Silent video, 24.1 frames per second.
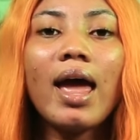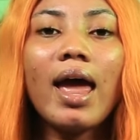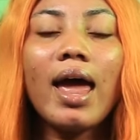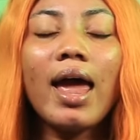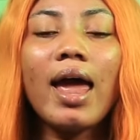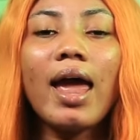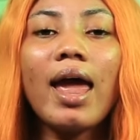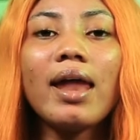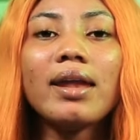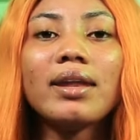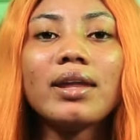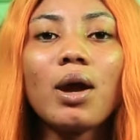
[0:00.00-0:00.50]

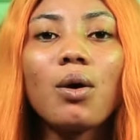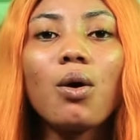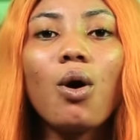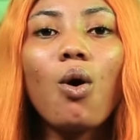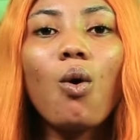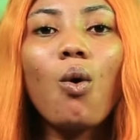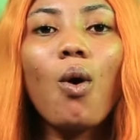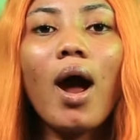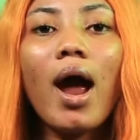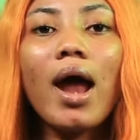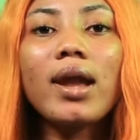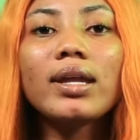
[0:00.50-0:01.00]
na ye wo
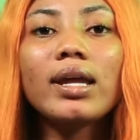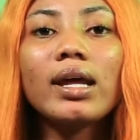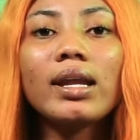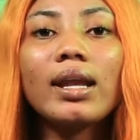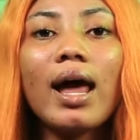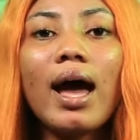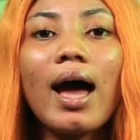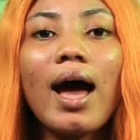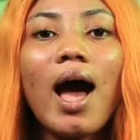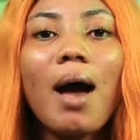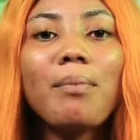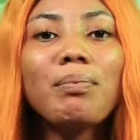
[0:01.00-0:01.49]
ho na ye
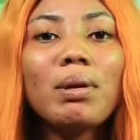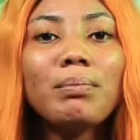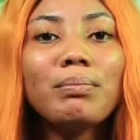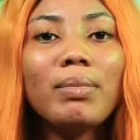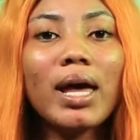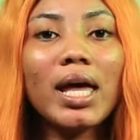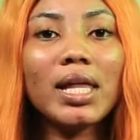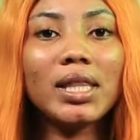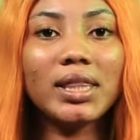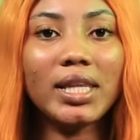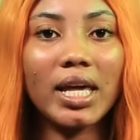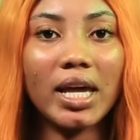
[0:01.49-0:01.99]
na happy
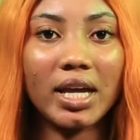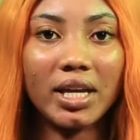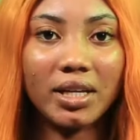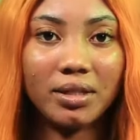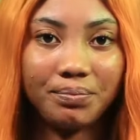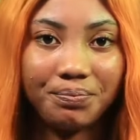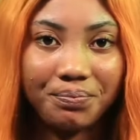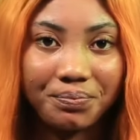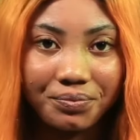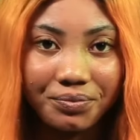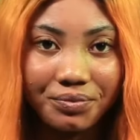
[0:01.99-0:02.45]
birthday